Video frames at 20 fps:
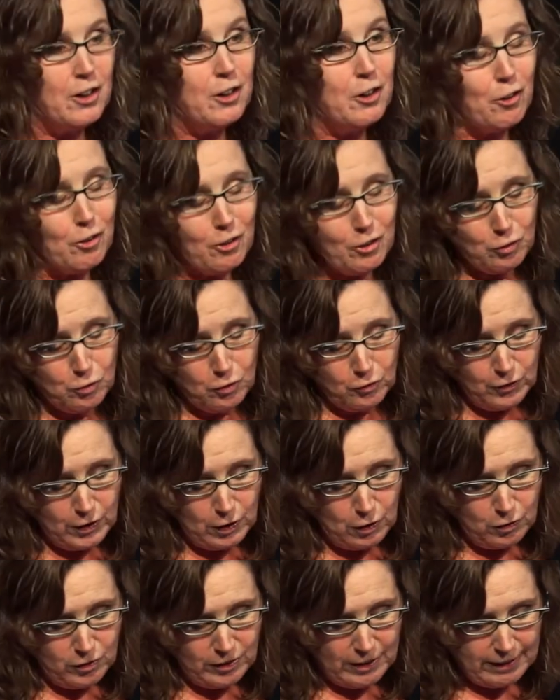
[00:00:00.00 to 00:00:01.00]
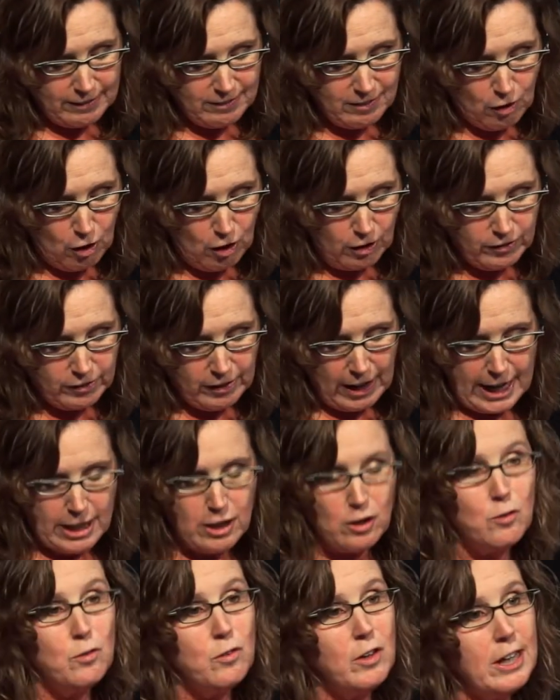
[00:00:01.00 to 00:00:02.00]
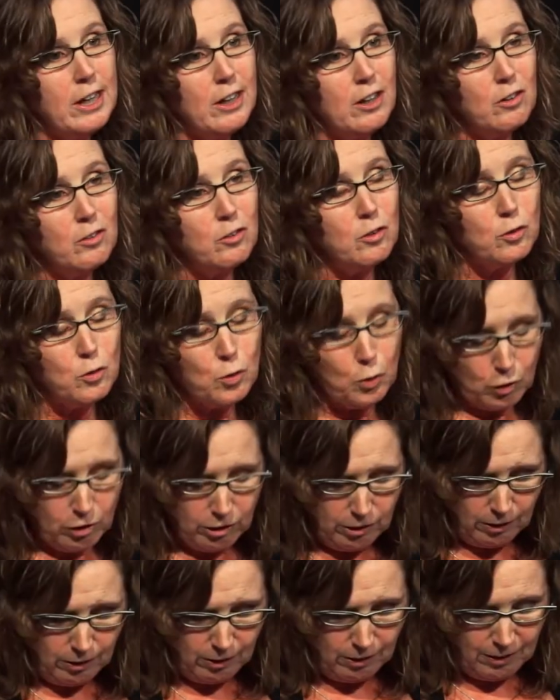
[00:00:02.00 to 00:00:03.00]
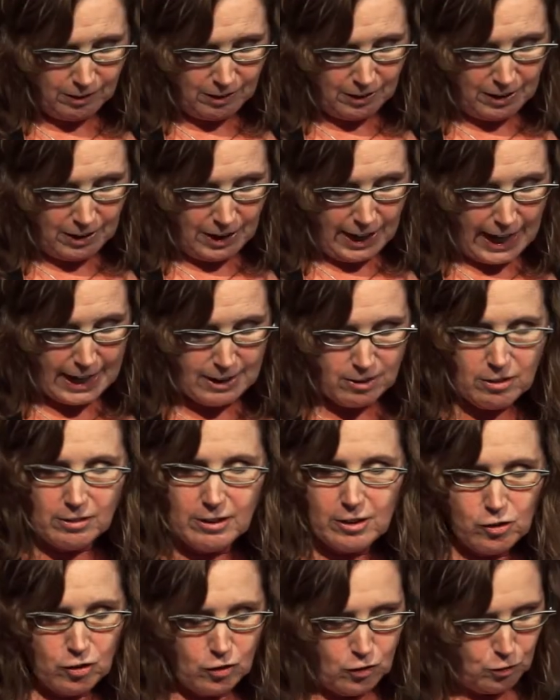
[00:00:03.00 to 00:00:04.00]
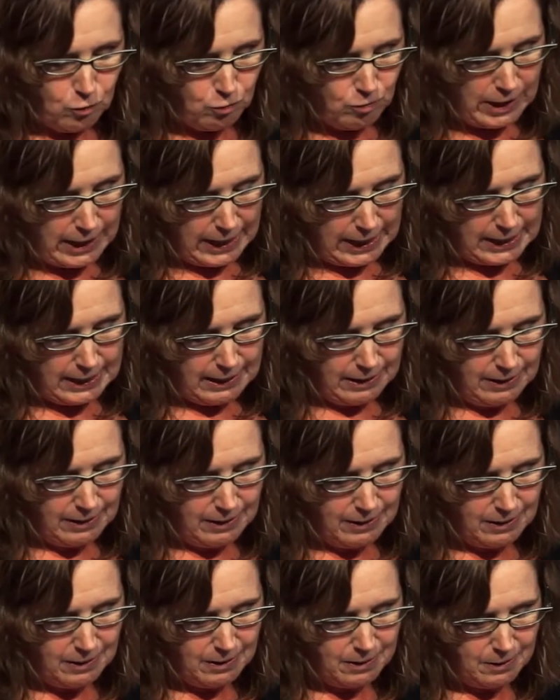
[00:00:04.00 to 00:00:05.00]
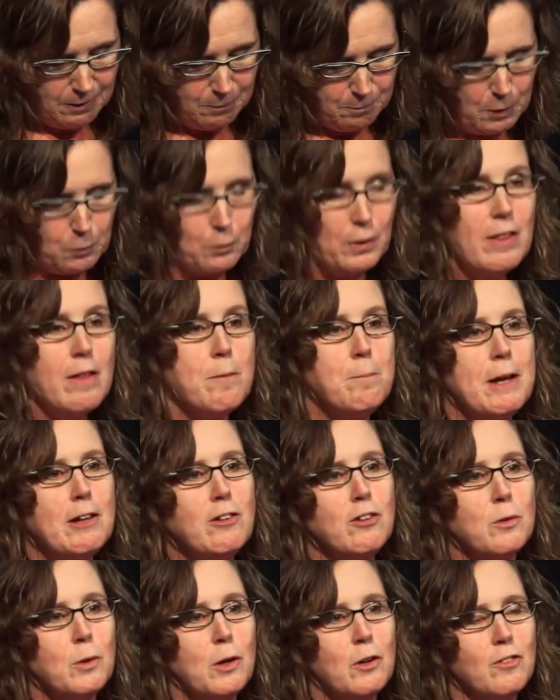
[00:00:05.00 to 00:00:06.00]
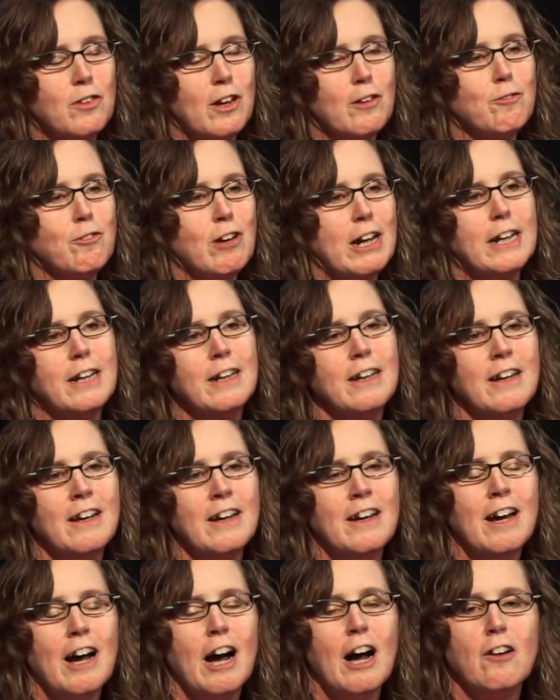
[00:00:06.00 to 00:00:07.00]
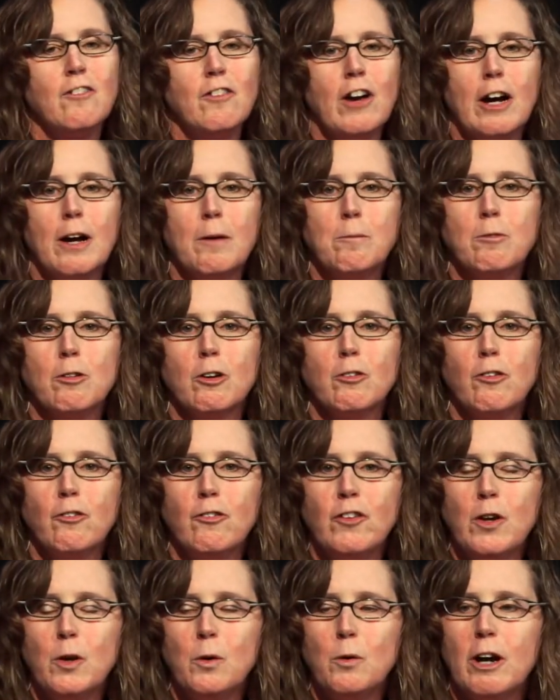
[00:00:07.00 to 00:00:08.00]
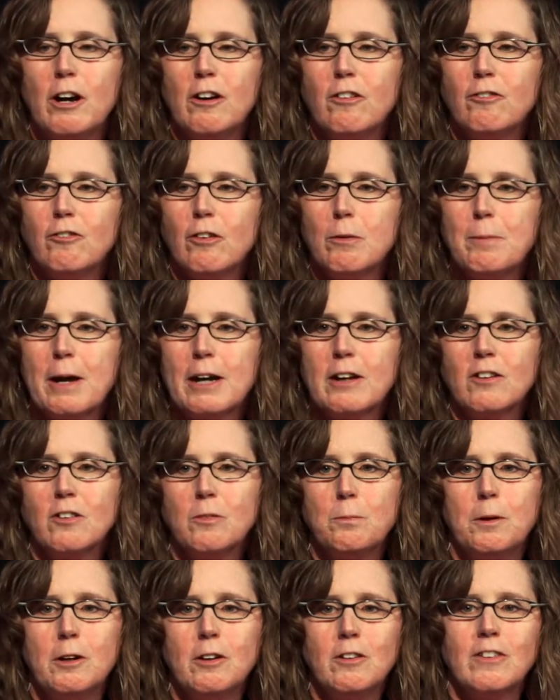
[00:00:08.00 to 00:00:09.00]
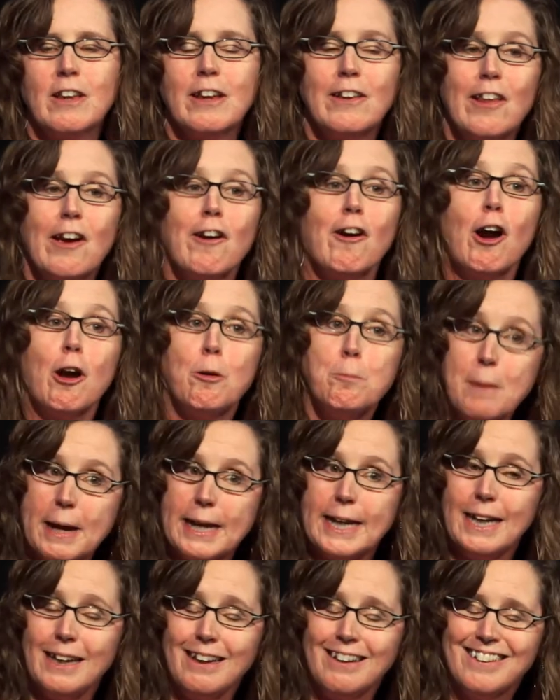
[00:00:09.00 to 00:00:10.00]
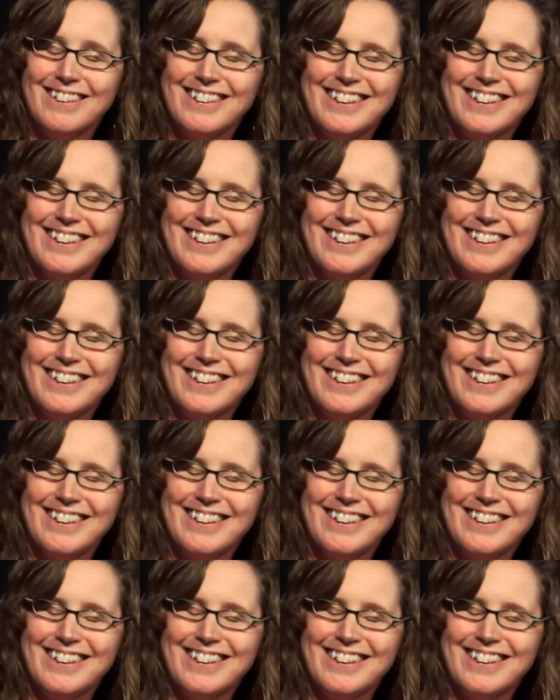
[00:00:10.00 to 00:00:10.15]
Kirkus Reviews has called it a unique tutorial and delicious read. But one of the best quotes I've read of um, a review of Rebecca's books, and there are many,